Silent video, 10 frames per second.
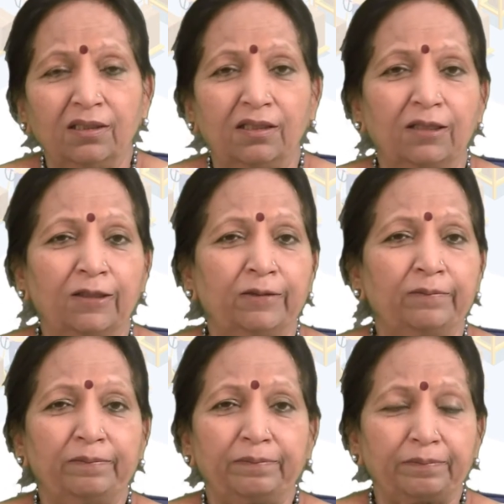
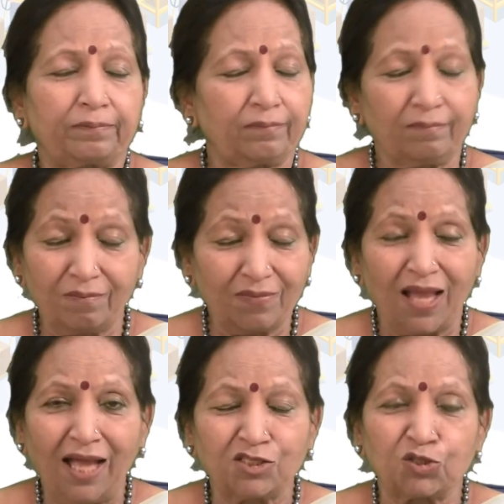
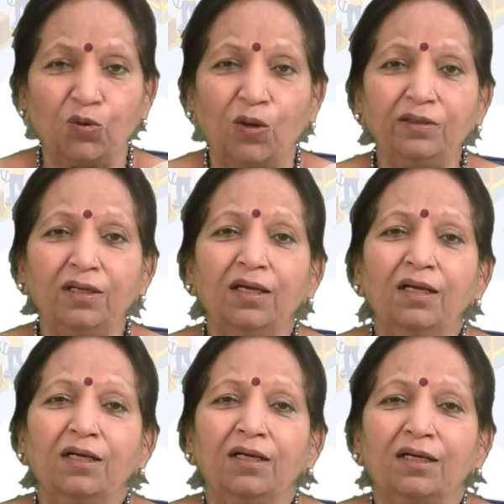and so
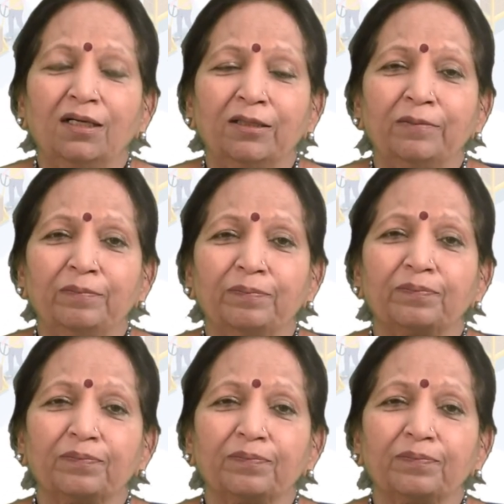on.